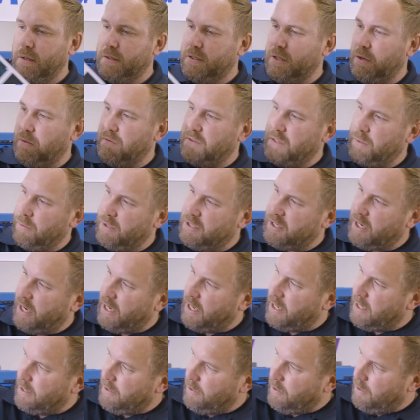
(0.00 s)
So obviously we're
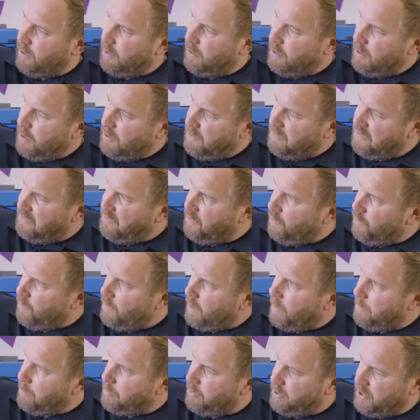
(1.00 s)
taking our
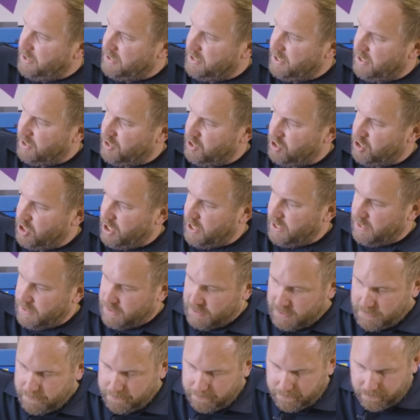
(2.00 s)
4-up printed
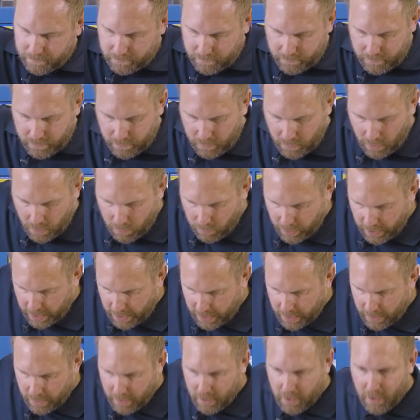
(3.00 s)
sheet,
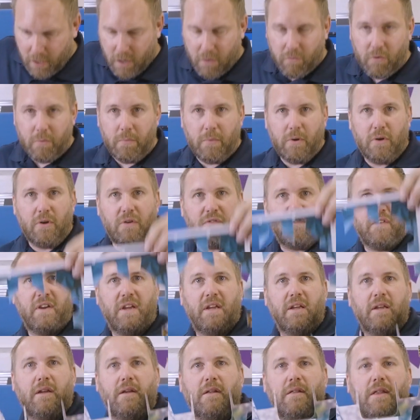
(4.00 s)
we're
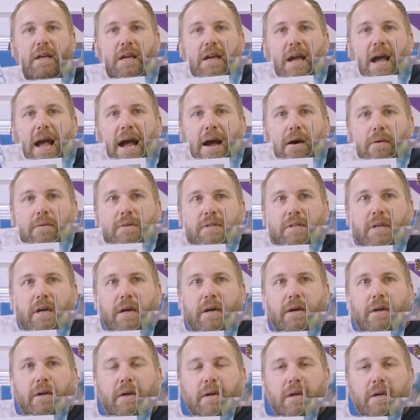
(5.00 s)
removing the outer